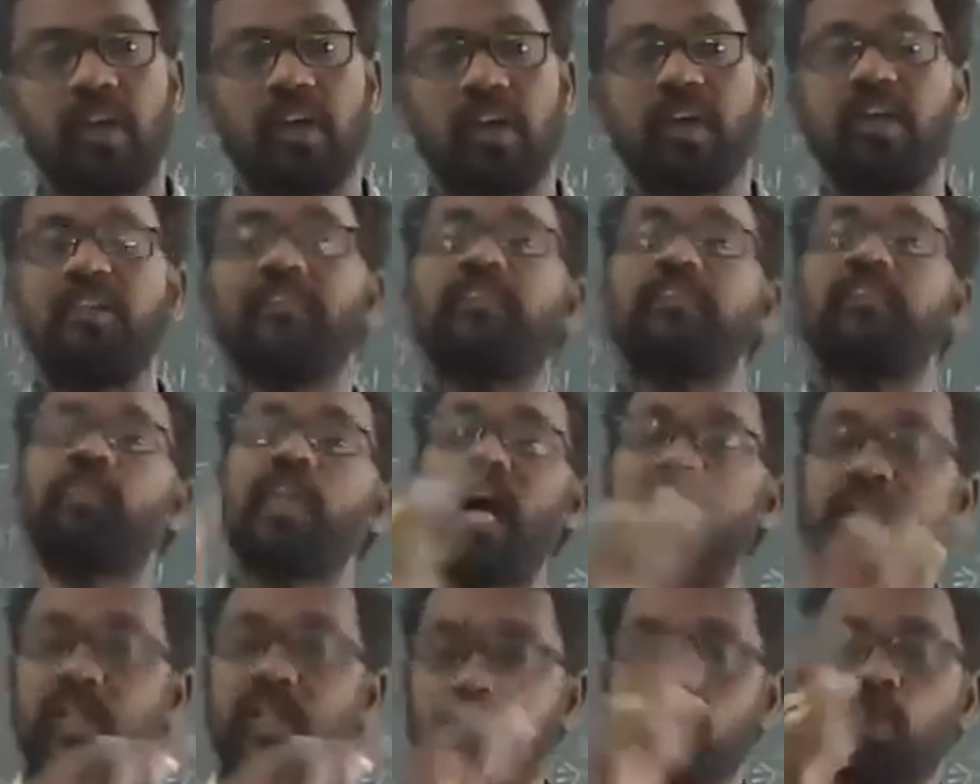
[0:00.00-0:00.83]
If
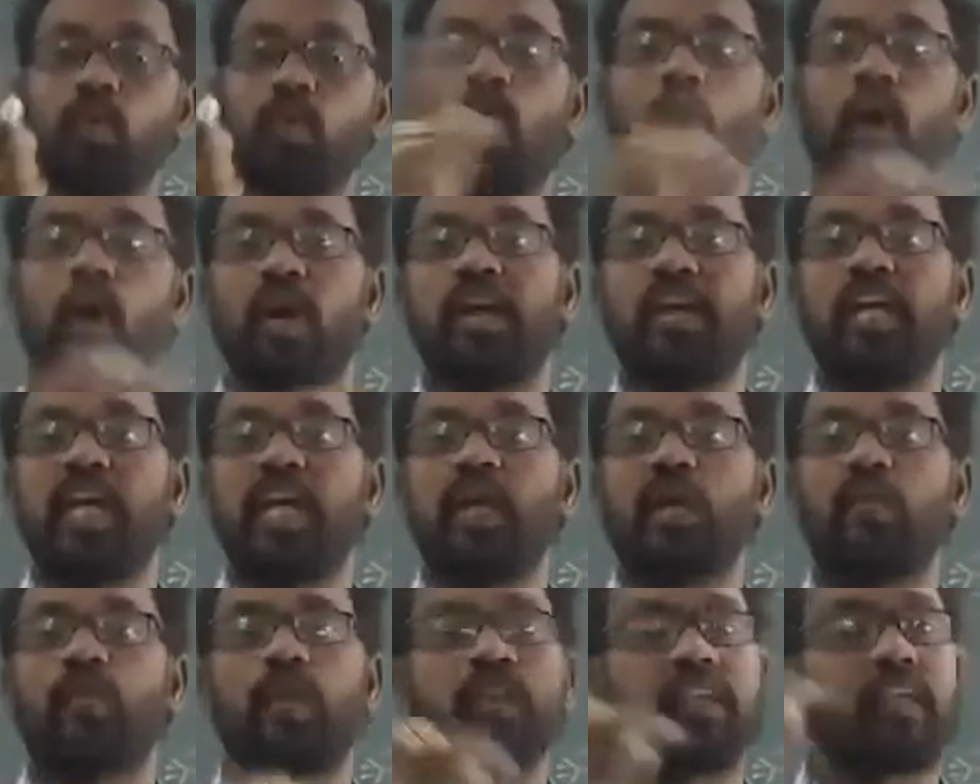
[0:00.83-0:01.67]
that two are
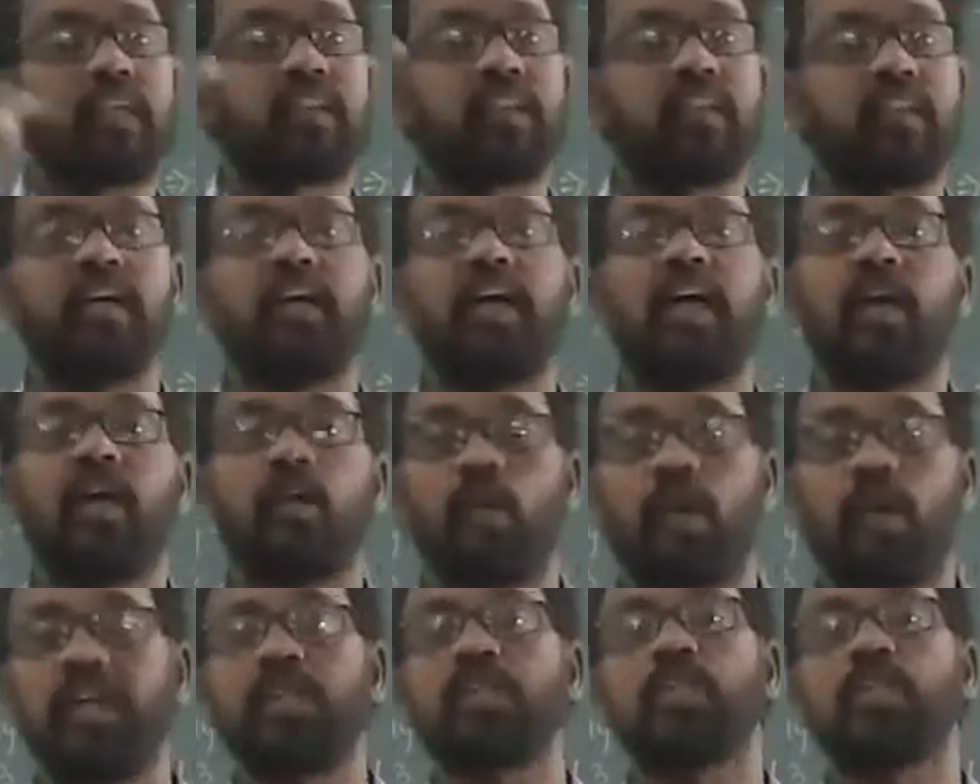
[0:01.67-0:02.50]
equal, the third
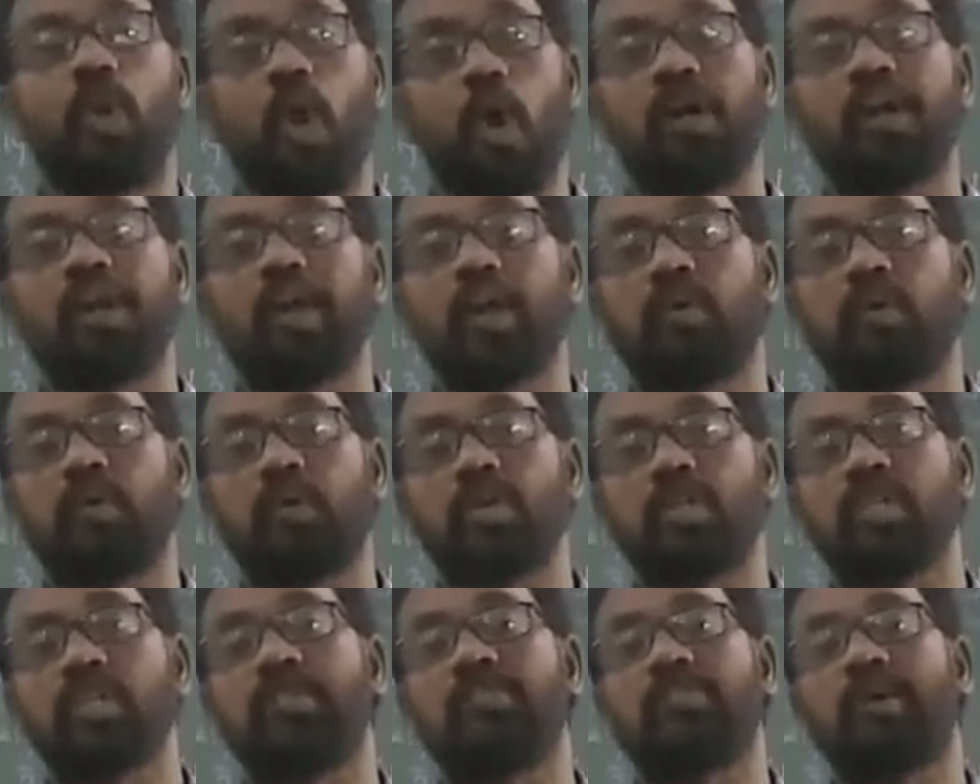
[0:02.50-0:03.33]
one is not equal
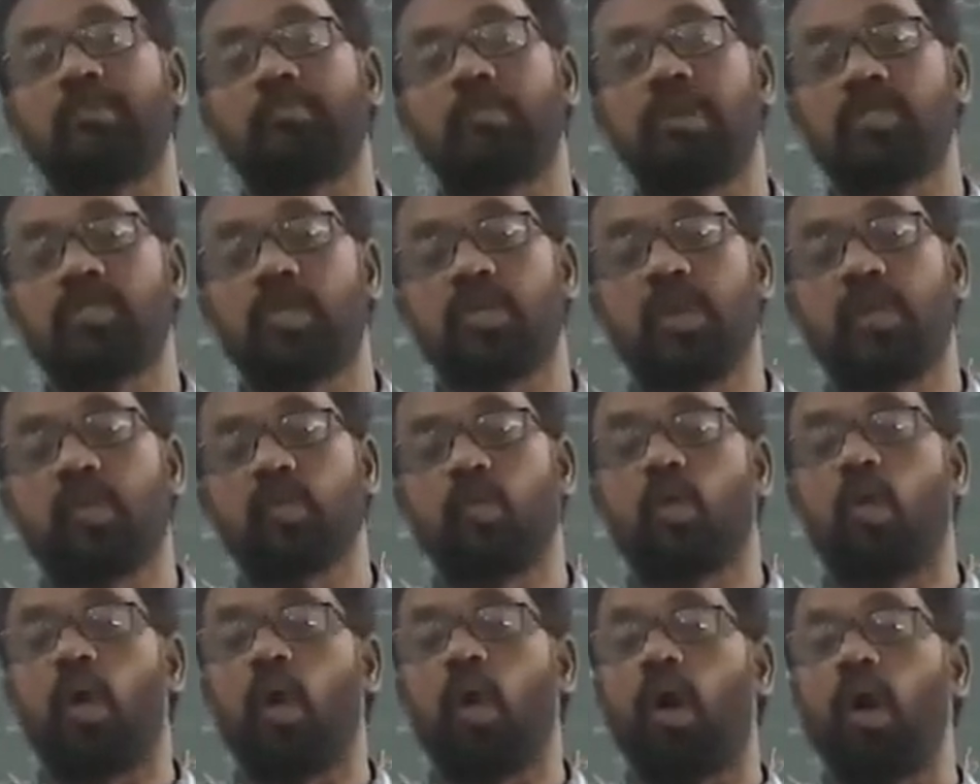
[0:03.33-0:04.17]
c1 by
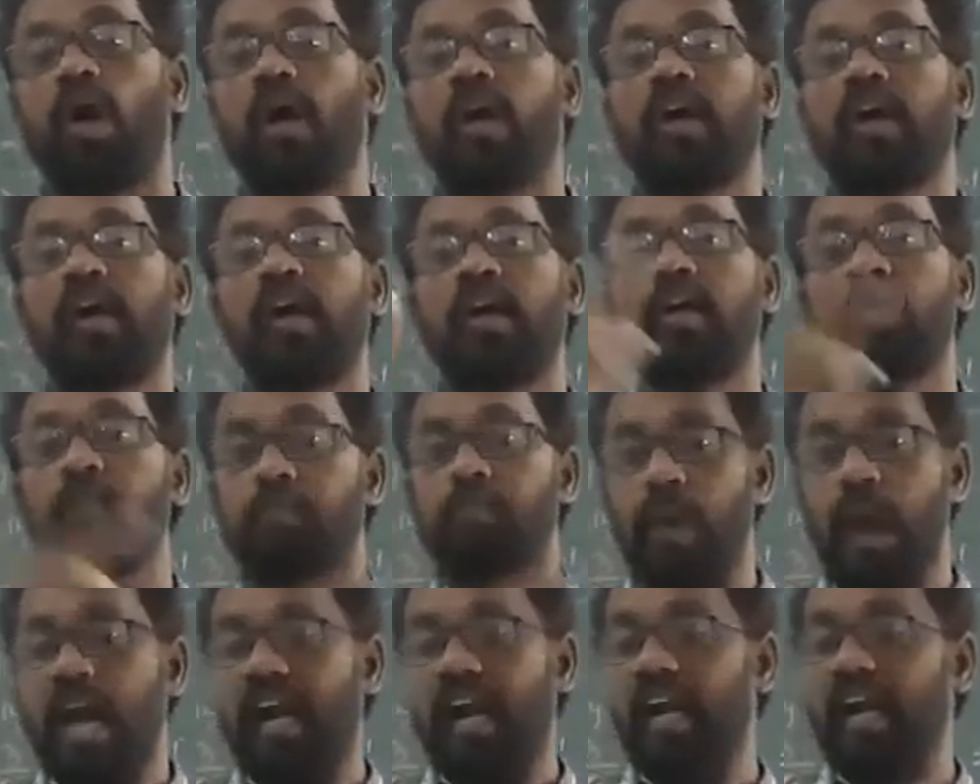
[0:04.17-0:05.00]
c2, called
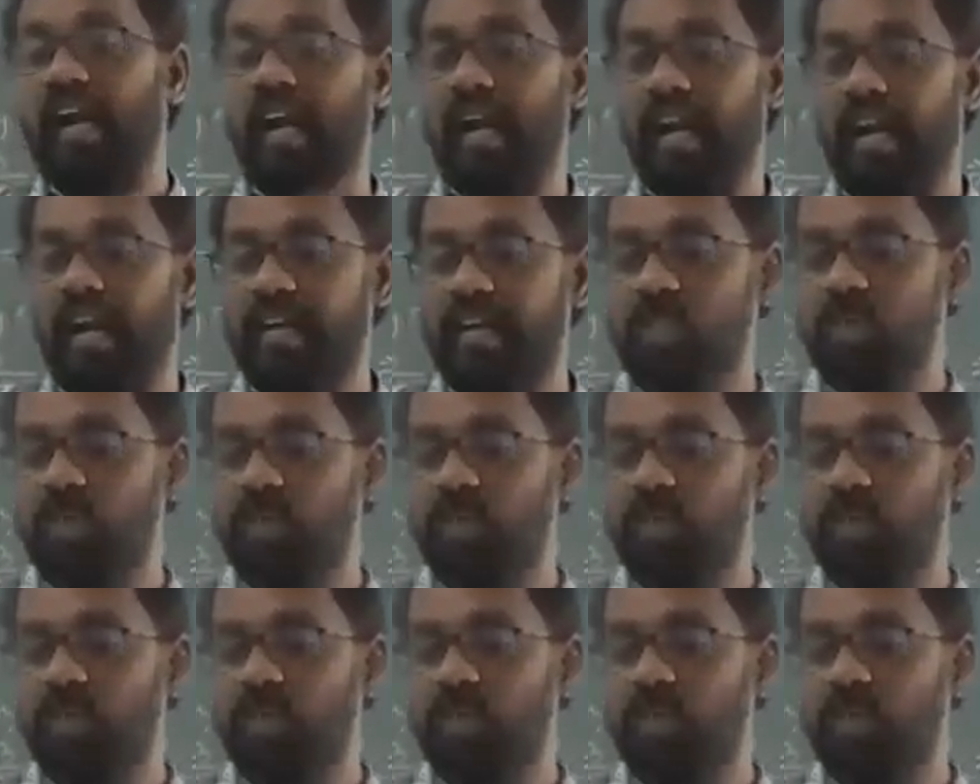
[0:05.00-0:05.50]
parallel lines.